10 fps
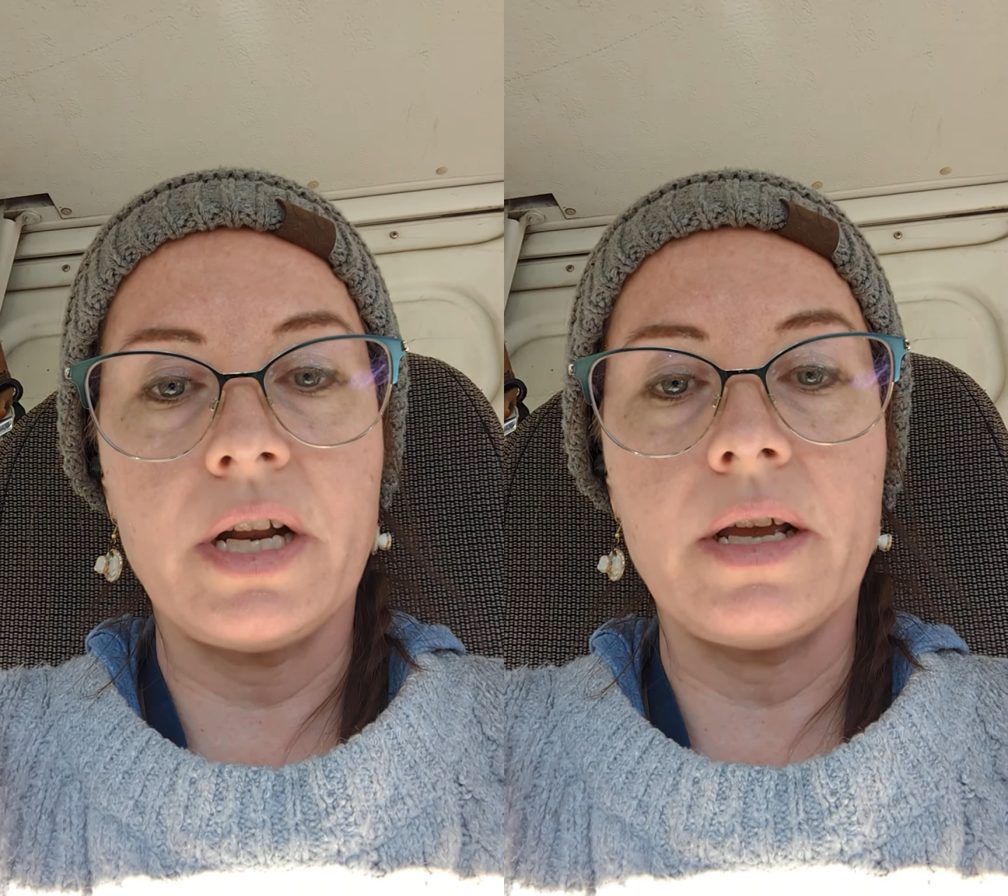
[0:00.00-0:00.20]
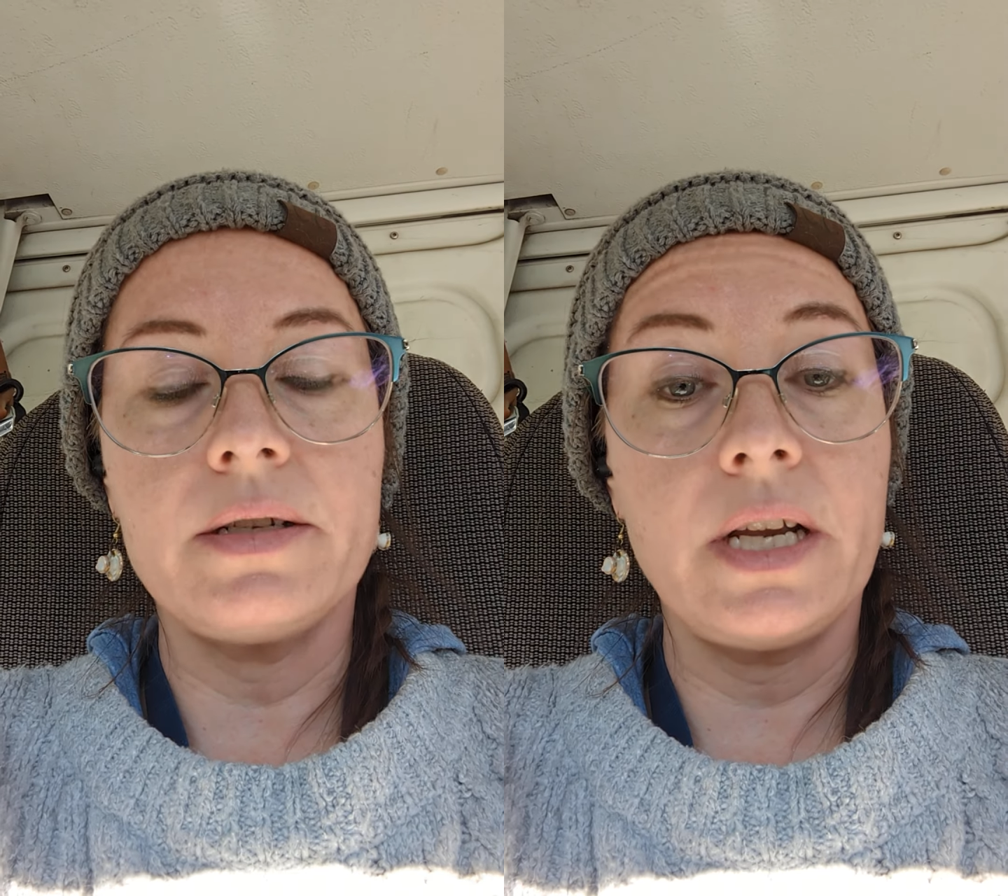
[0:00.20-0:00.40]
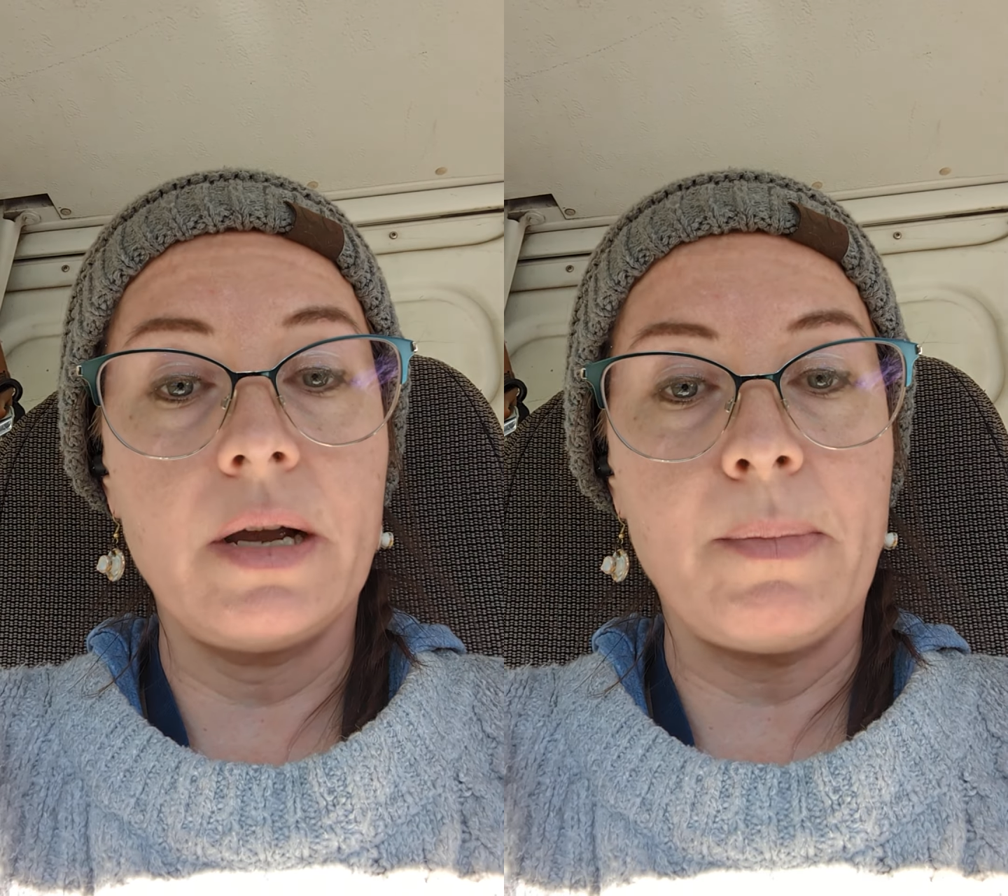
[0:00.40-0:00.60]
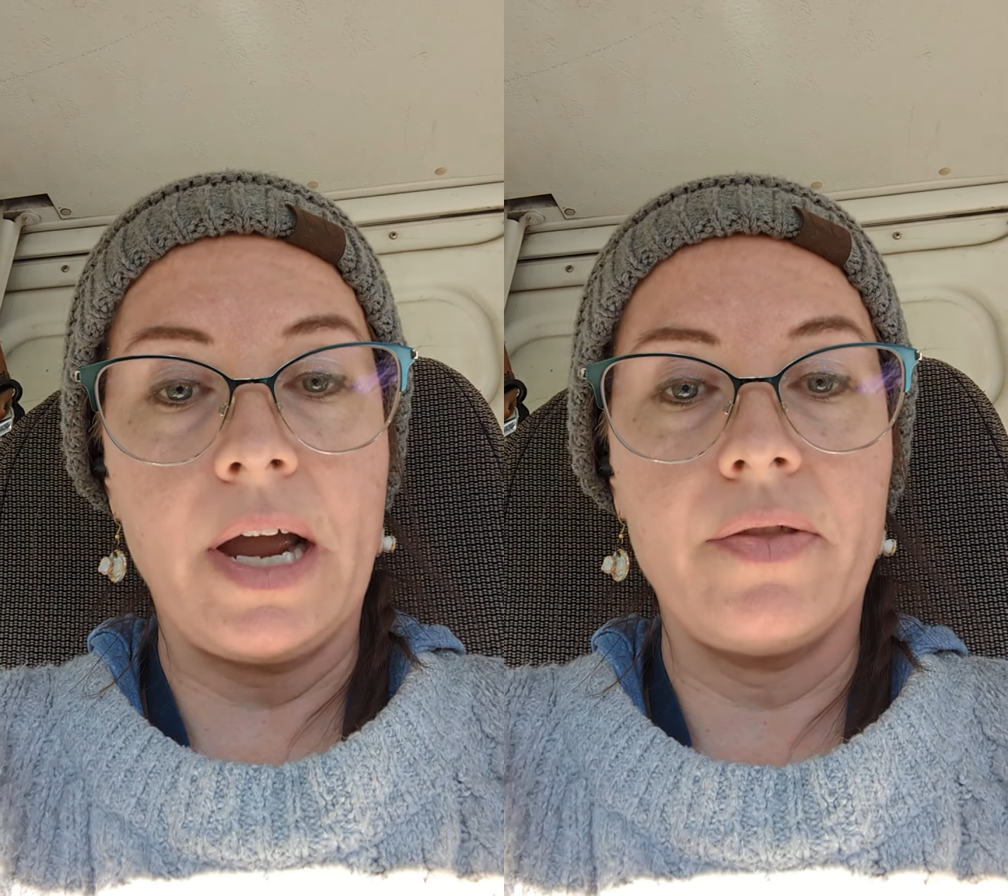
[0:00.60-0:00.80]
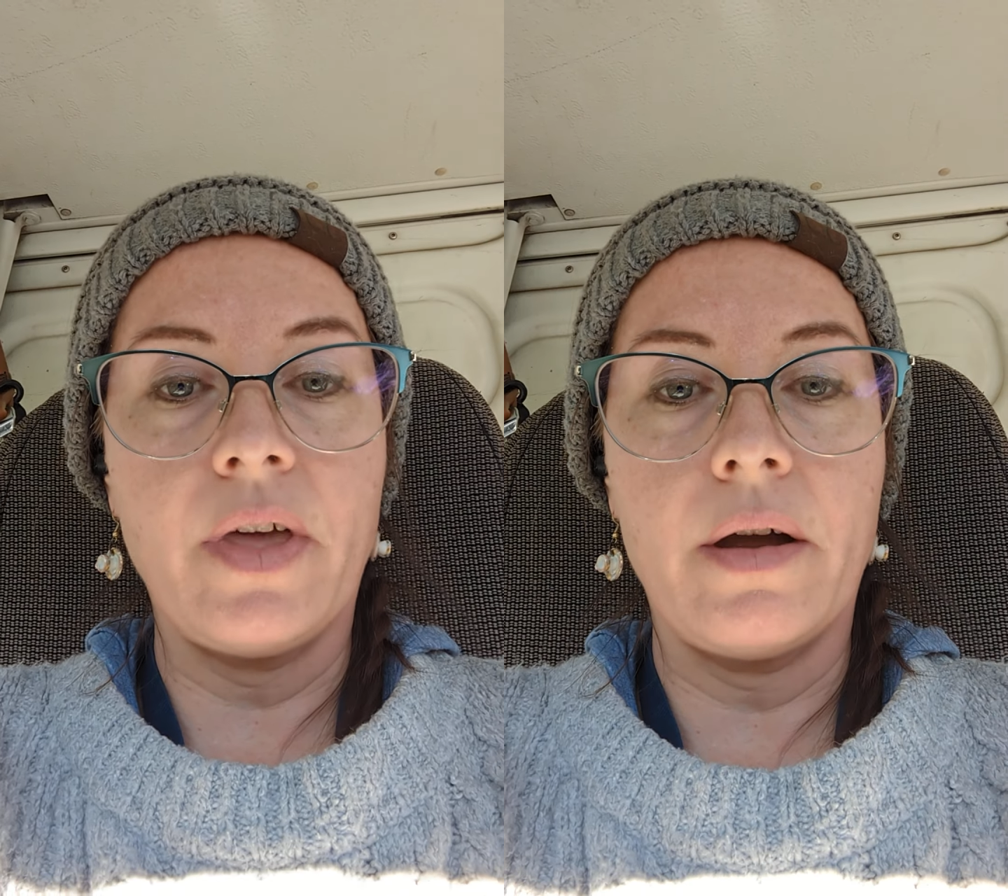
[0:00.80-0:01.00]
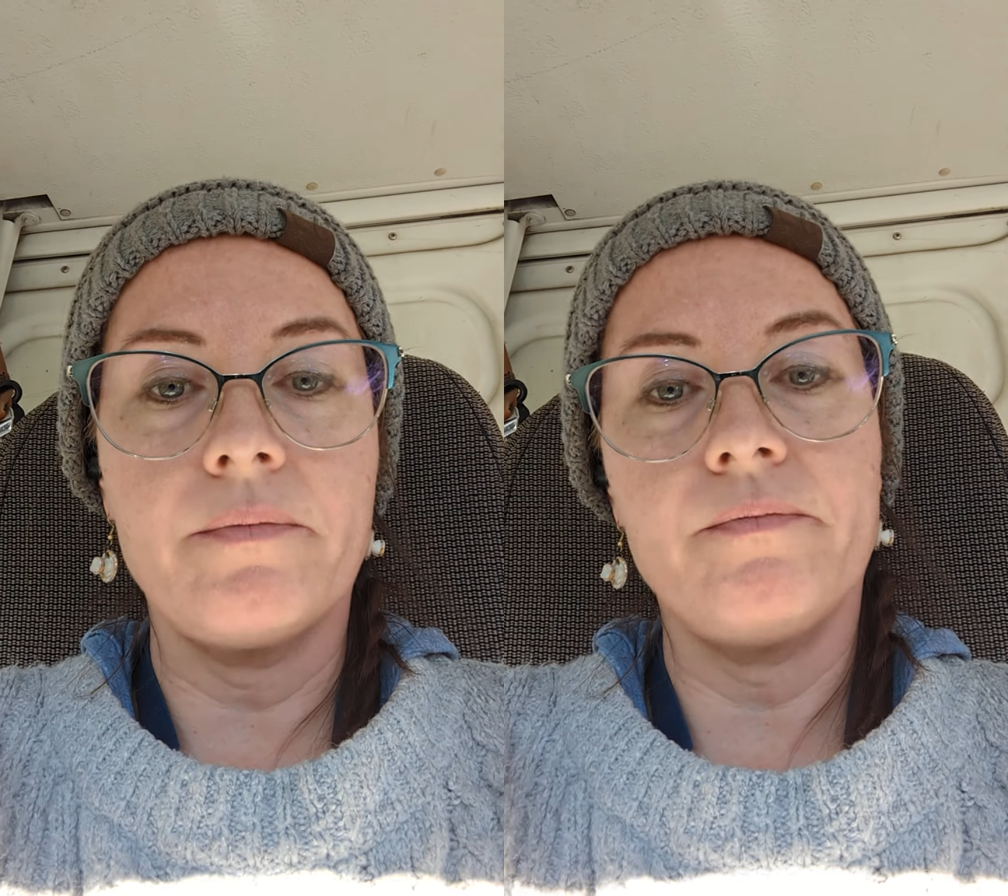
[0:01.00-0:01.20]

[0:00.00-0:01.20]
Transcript: a tick bite that